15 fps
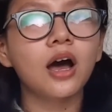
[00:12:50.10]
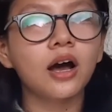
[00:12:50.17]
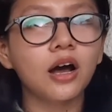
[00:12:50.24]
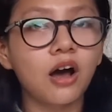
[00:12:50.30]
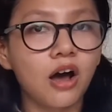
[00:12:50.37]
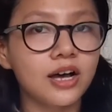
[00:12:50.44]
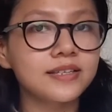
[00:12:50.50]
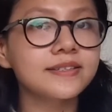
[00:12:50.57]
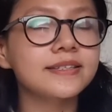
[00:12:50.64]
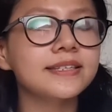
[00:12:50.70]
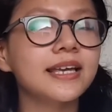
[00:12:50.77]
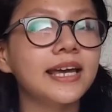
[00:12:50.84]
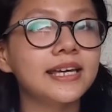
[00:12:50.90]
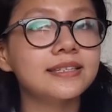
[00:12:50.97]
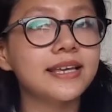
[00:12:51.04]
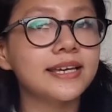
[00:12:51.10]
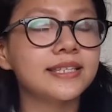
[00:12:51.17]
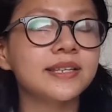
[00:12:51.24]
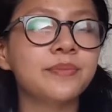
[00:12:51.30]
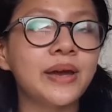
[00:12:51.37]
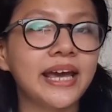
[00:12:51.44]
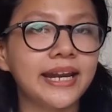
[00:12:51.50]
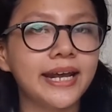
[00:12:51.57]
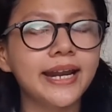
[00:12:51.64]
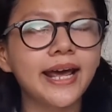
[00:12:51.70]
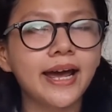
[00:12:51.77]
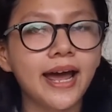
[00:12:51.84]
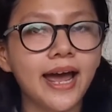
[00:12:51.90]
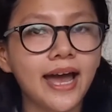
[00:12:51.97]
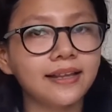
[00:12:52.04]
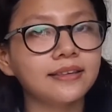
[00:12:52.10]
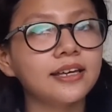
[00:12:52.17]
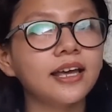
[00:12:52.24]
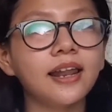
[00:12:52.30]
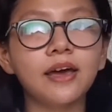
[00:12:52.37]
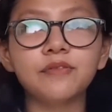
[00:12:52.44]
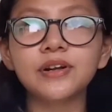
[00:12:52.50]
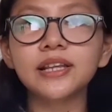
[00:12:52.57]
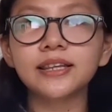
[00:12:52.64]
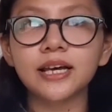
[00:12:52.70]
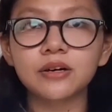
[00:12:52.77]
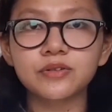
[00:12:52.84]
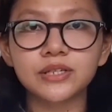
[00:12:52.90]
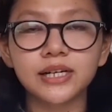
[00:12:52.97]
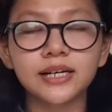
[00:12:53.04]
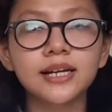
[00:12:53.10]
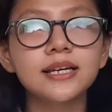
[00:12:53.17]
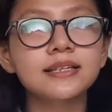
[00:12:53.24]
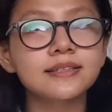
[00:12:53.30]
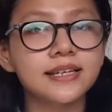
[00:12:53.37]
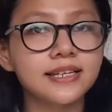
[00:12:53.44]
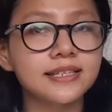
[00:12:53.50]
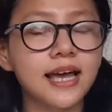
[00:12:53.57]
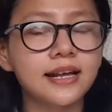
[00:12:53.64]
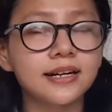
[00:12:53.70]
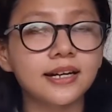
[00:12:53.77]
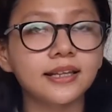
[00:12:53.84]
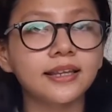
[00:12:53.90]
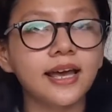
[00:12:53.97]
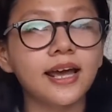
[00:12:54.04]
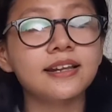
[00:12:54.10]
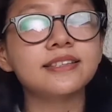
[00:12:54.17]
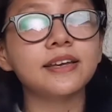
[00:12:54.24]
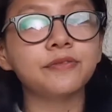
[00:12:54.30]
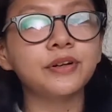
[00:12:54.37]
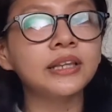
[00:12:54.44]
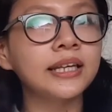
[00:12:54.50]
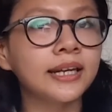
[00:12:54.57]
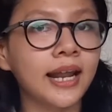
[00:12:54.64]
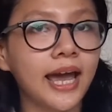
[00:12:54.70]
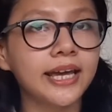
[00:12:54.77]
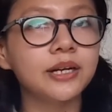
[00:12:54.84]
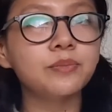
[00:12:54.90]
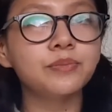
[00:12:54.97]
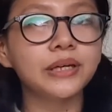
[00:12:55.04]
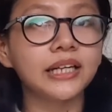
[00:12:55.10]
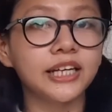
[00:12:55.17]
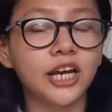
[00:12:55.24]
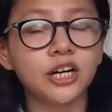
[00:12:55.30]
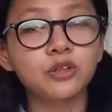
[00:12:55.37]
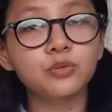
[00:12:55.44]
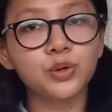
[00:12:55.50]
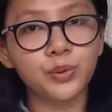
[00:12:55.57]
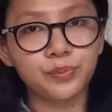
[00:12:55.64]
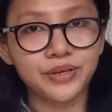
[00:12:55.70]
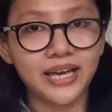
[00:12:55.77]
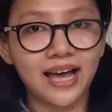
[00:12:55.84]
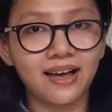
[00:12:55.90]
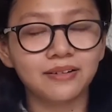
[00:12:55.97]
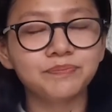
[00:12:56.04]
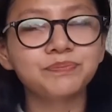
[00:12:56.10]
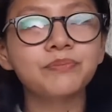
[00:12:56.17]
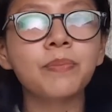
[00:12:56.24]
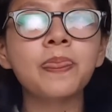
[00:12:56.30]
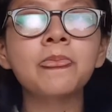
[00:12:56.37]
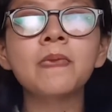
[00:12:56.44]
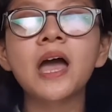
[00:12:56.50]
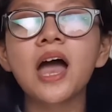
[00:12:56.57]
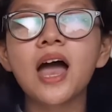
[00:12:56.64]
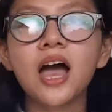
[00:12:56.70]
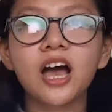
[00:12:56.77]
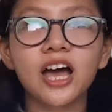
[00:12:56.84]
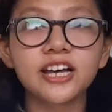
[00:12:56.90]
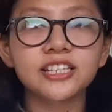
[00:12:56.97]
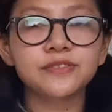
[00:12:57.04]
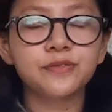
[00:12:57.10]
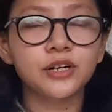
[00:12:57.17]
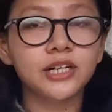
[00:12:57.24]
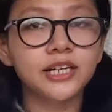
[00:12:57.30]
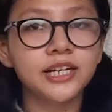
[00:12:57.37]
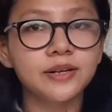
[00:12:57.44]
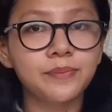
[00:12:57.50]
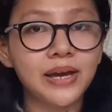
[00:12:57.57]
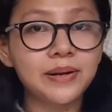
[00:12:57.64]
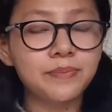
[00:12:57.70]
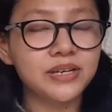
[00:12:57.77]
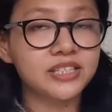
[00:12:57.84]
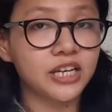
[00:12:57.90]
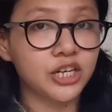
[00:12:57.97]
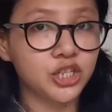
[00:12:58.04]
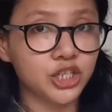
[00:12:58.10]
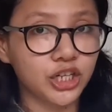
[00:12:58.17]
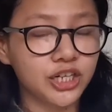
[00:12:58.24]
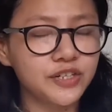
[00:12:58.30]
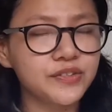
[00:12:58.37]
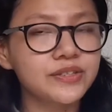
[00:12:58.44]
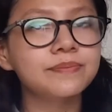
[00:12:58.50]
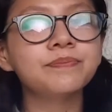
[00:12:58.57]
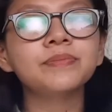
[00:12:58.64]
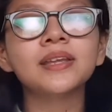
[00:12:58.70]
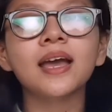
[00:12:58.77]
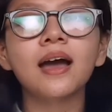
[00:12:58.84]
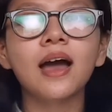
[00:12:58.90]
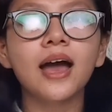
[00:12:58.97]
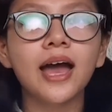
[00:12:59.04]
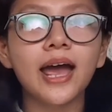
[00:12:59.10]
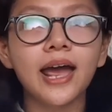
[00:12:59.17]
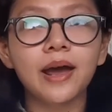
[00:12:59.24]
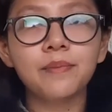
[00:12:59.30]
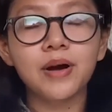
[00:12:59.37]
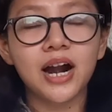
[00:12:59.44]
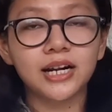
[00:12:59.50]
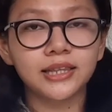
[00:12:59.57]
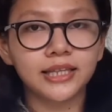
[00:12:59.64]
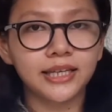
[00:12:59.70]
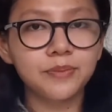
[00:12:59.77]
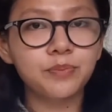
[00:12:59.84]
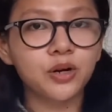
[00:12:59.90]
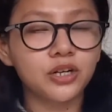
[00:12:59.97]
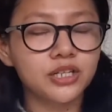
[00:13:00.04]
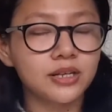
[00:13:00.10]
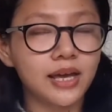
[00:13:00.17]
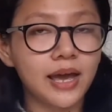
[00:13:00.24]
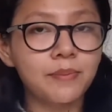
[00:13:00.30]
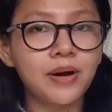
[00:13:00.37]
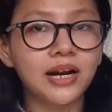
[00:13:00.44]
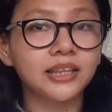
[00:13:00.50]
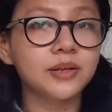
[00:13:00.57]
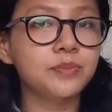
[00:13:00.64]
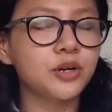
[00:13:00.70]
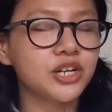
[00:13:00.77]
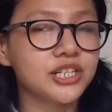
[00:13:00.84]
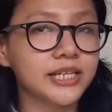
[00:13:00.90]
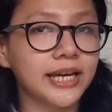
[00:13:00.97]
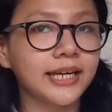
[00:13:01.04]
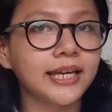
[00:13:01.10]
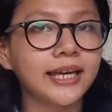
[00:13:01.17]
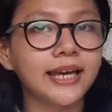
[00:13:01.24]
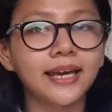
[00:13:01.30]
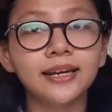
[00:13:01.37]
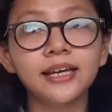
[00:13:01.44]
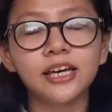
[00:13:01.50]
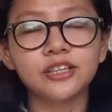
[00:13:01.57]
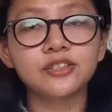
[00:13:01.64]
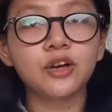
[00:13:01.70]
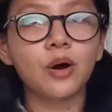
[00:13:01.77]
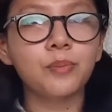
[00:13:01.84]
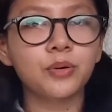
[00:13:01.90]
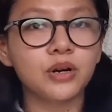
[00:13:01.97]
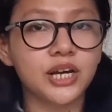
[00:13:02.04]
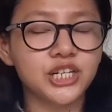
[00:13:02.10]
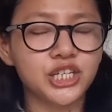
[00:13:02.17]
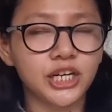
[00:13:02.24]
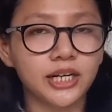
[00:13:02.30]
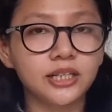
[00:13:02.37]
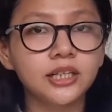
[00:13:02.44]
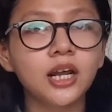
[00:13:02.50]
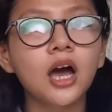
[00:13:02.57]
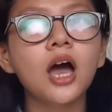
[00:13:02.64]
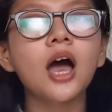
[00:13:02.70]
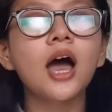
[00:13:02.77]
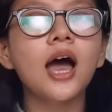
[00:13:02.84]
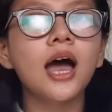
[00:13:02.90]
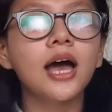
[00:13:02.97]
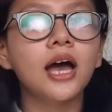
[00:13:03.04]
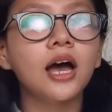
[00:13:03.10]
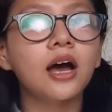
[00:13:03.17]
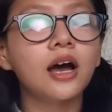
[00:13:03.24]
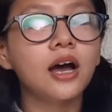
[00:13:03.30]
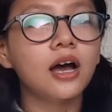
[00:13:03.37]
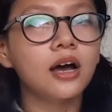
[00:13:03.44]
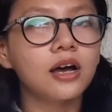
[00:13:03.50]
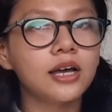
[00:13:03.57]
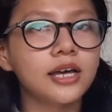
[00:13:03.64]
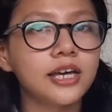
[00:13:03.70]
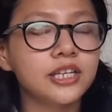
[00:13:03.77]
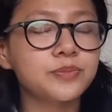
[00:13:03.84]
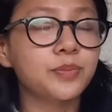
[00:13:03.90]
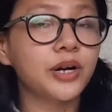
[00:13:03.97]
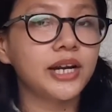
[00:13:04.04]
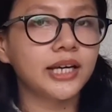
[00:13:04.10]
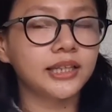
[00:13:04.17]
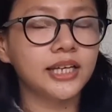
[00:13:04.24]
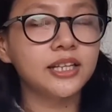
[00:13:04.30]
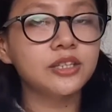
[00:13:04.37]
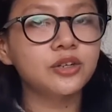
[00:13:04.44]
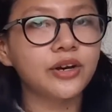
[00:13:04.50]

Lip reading: cost is estimated at 11,679 billion rupiah. As for the demand passengers, MRT project in its operation is predicted to